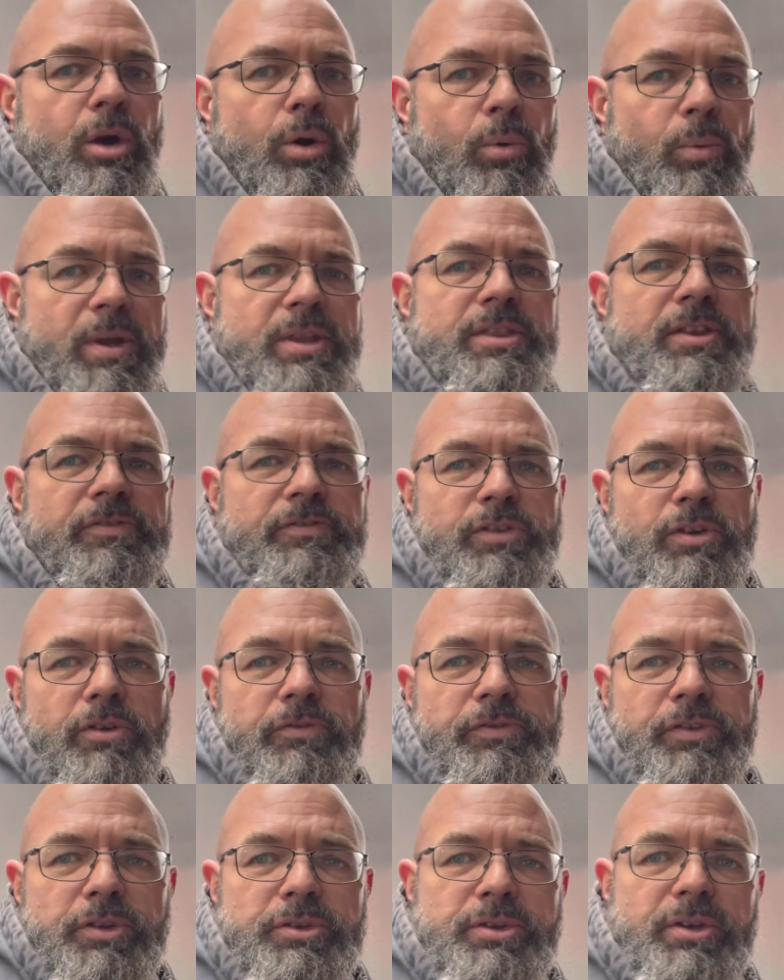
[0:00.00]
With the fuel
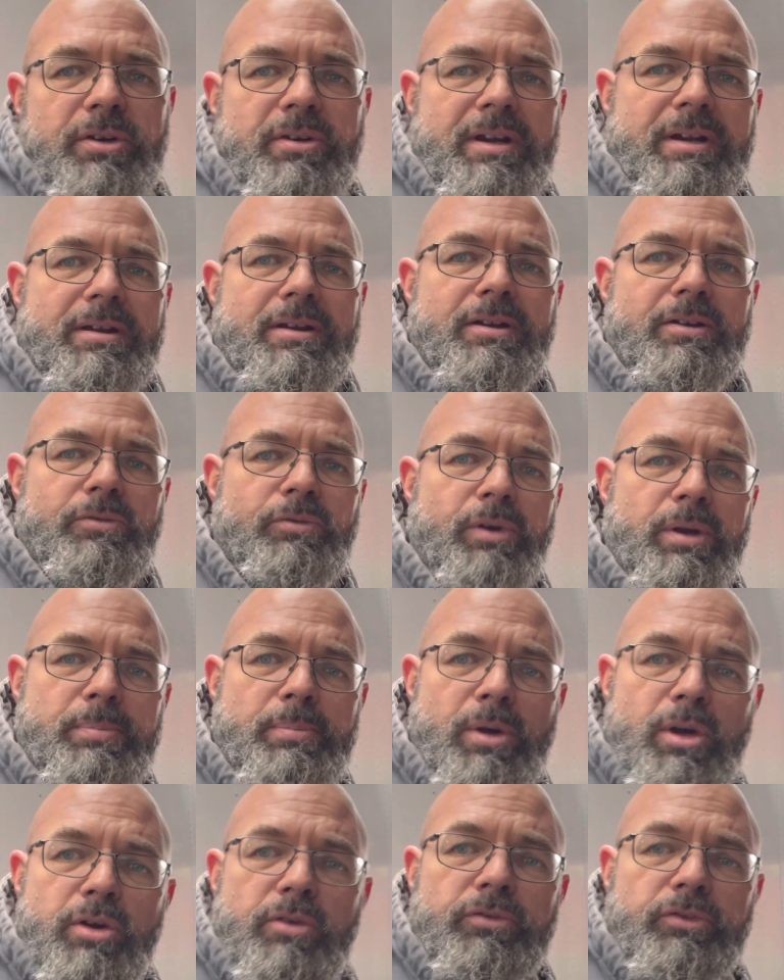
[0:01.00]
filter
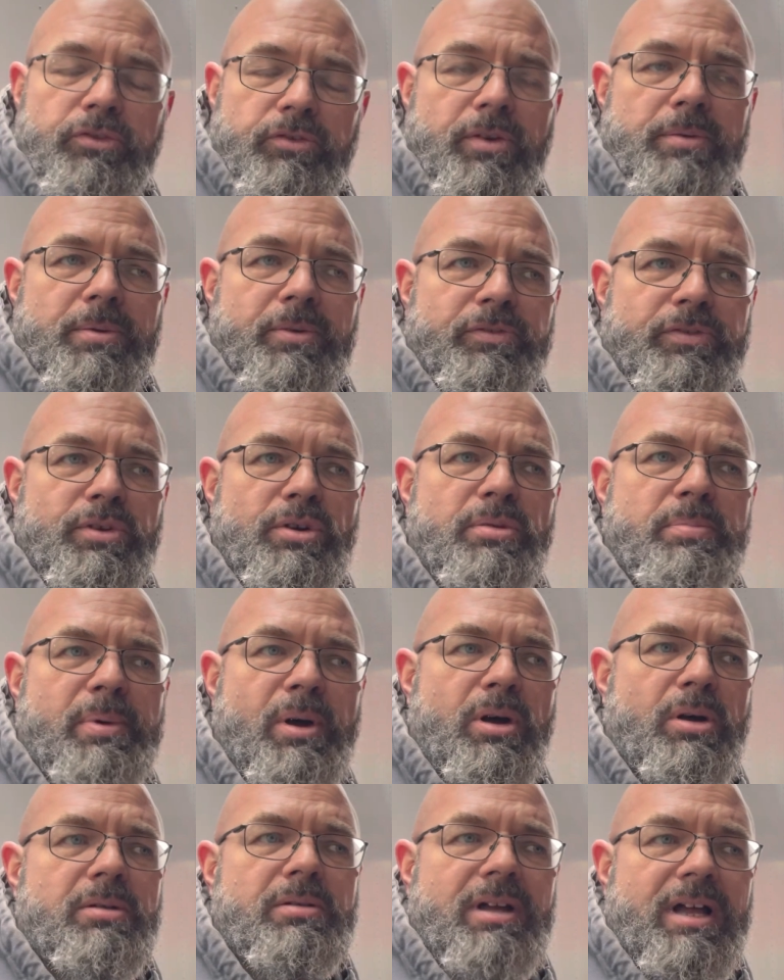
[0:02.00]
removed from the fuel
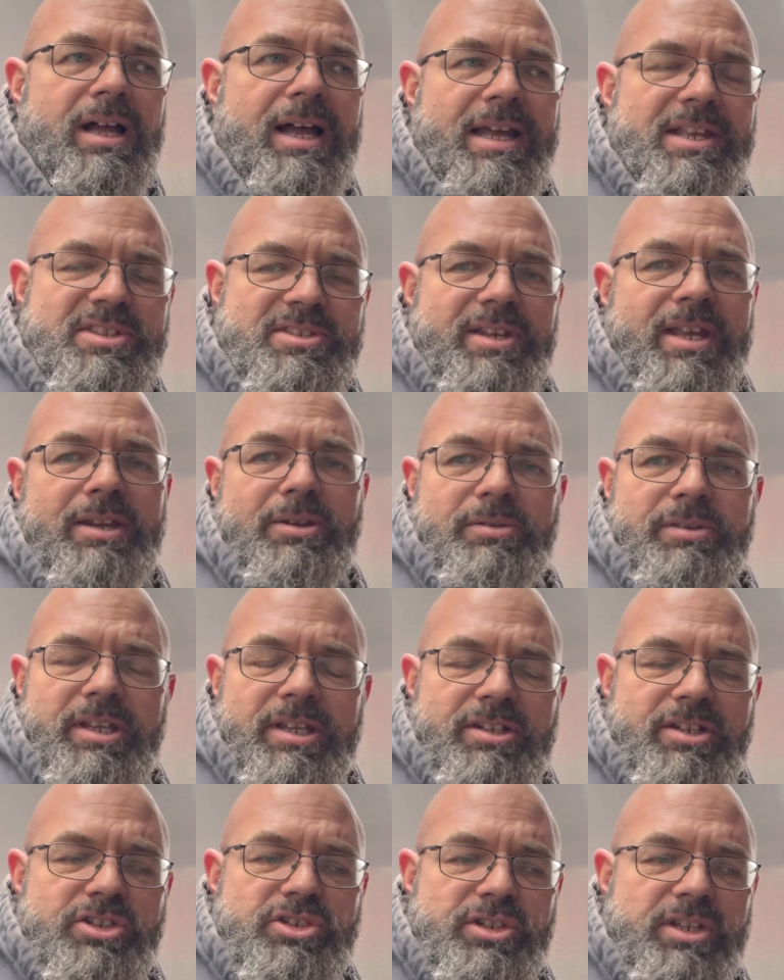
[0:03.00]
bowl, I cycled the
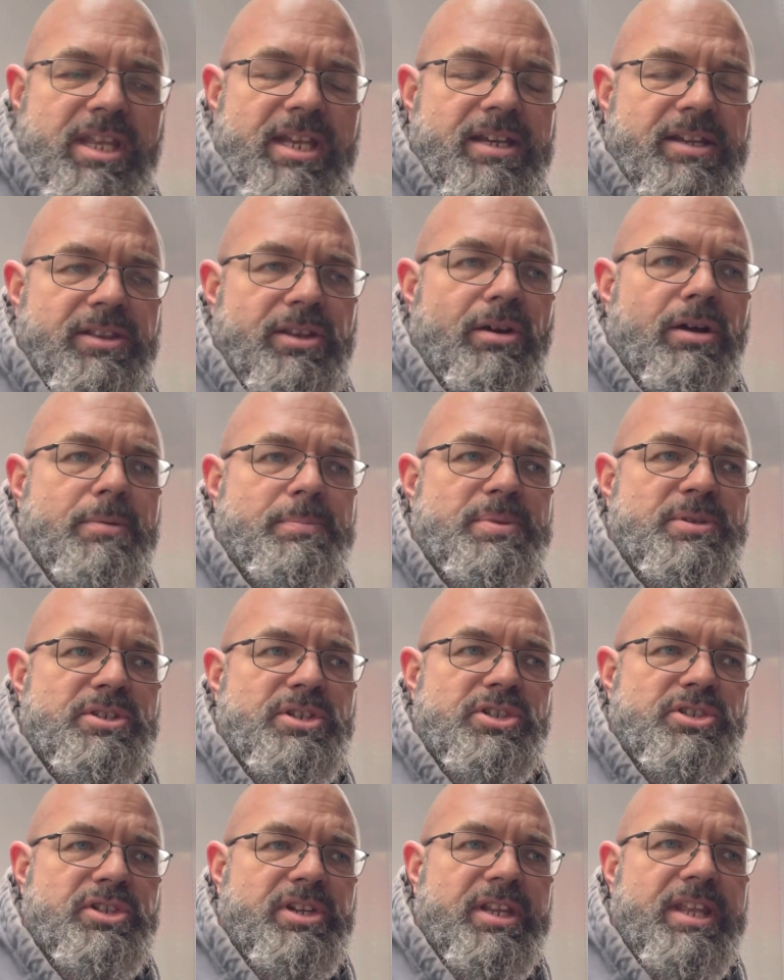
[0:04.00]
ignition key to the on
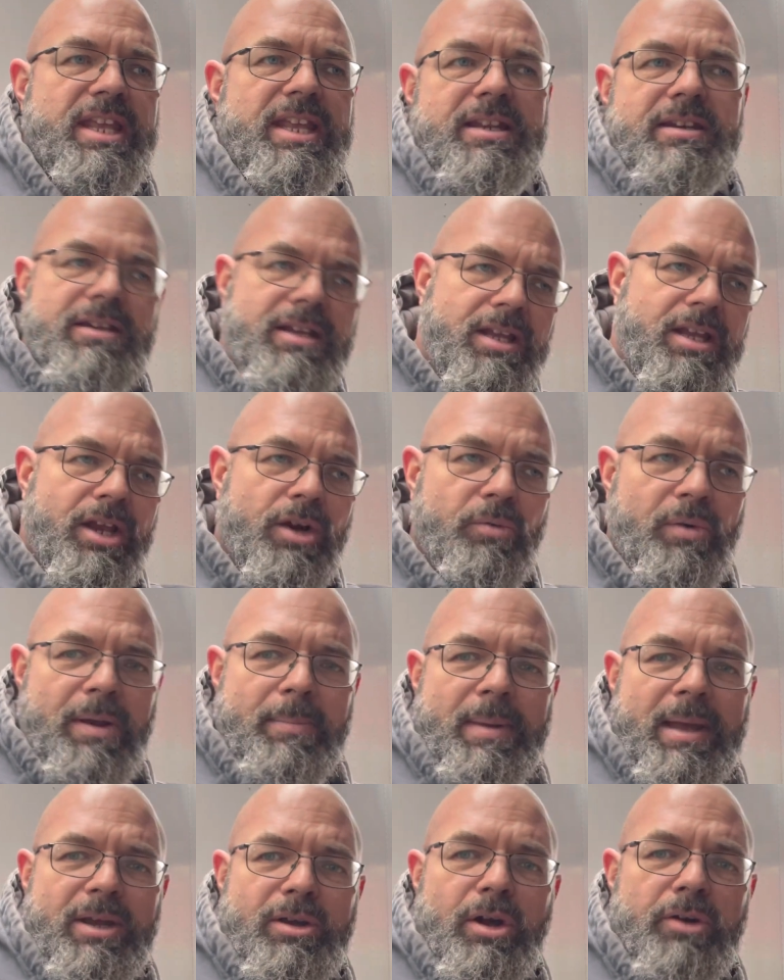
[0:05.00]
position again, ran
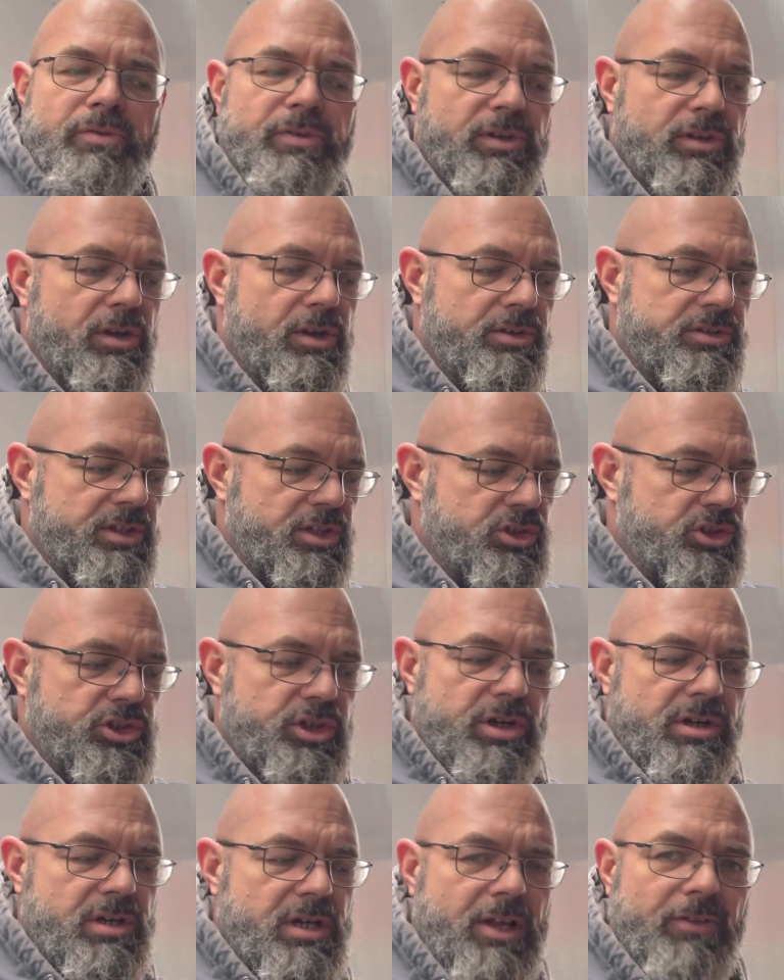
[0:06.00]
back over and looked, and
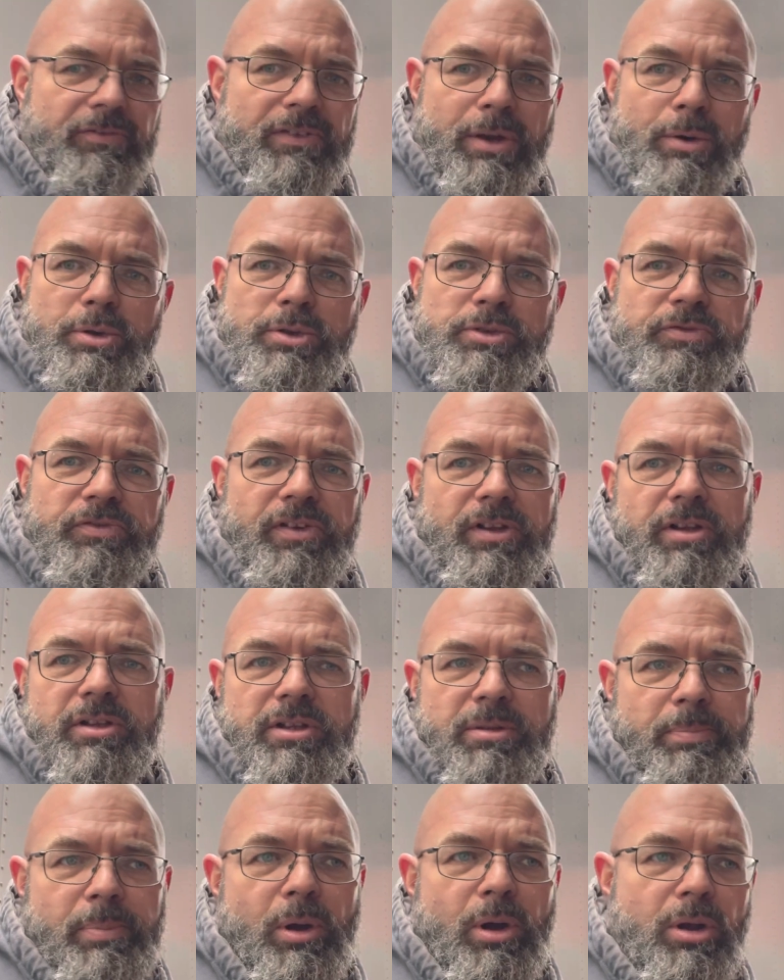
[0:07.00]
sure enough, it was filling
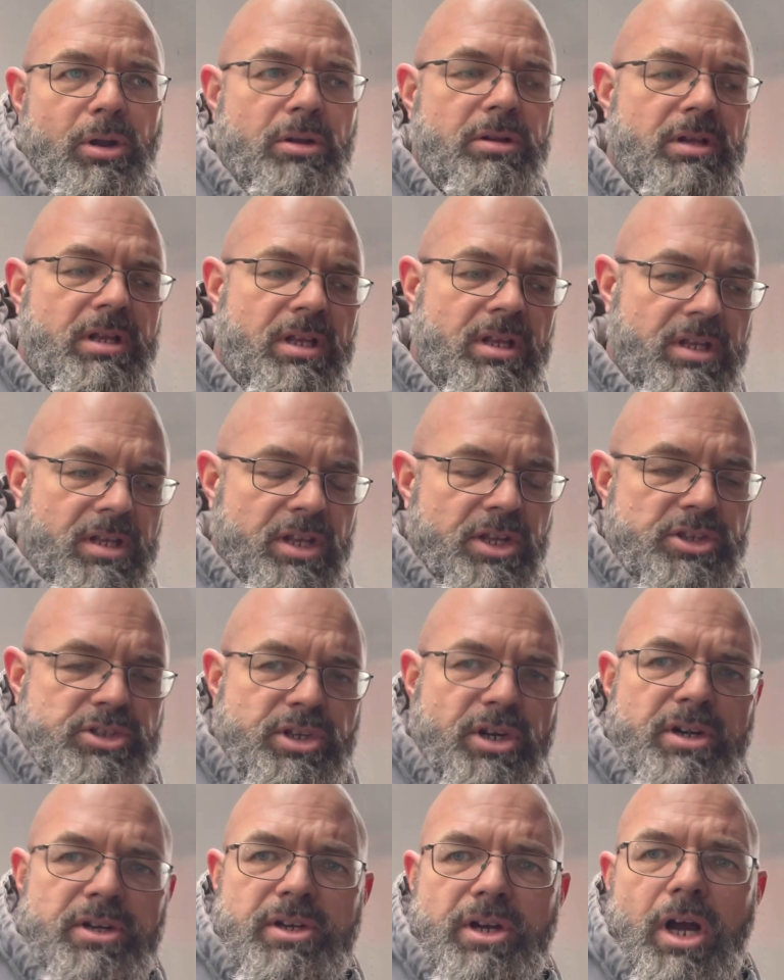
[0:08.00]
the bowl,
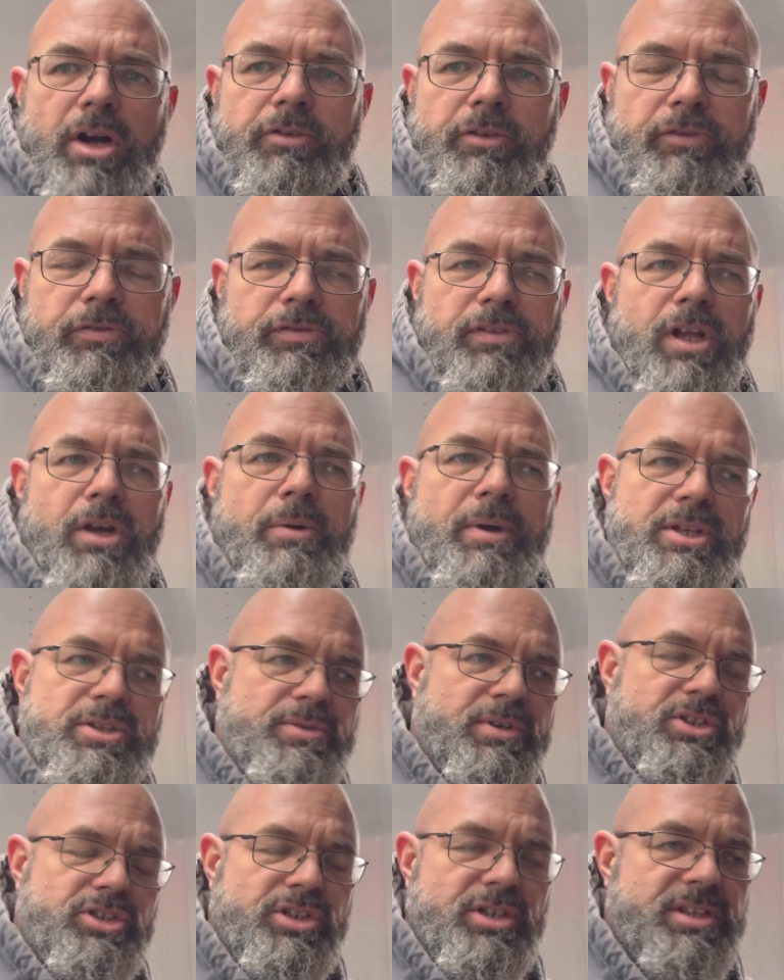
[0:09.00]
starting to overflow it, so
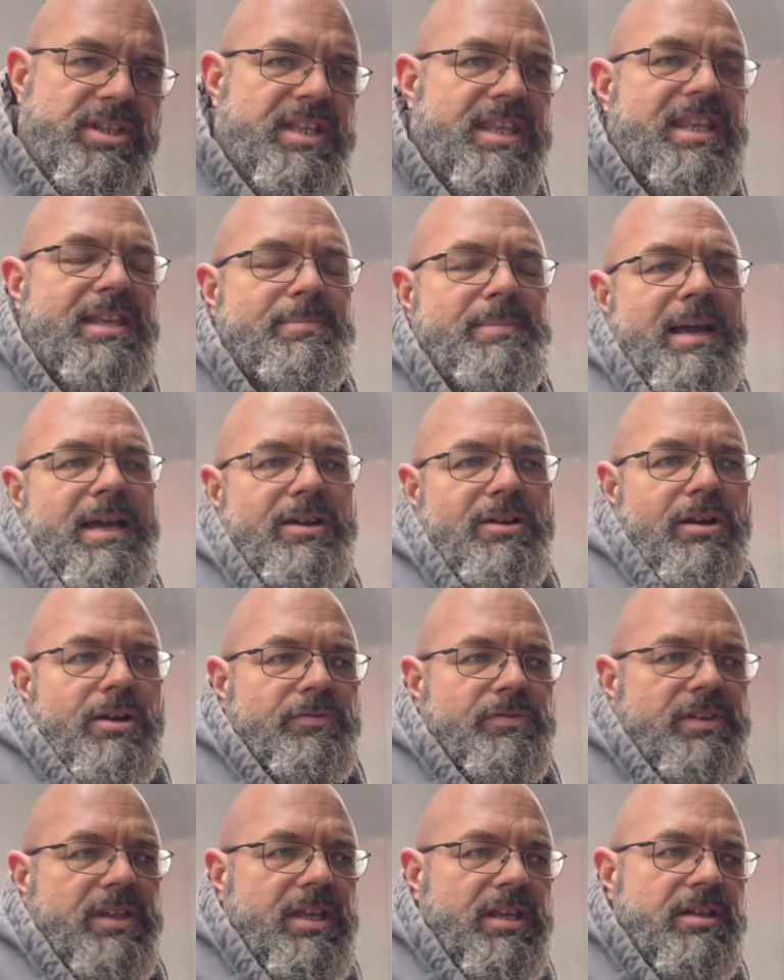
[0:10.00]
I shut the key back
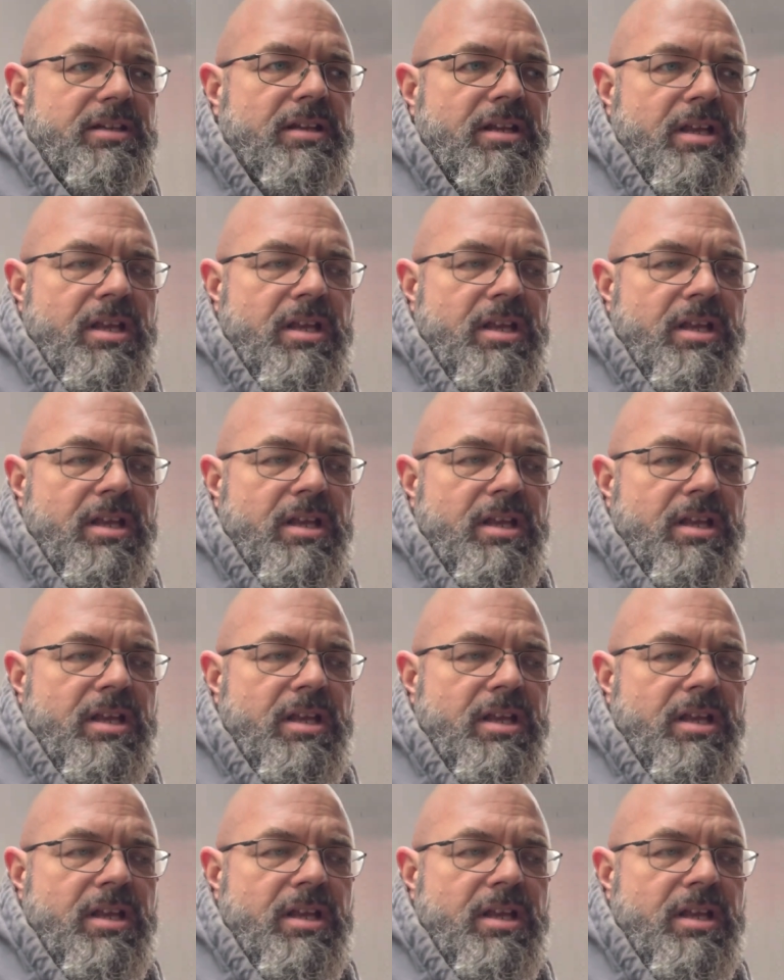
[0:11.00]
off again.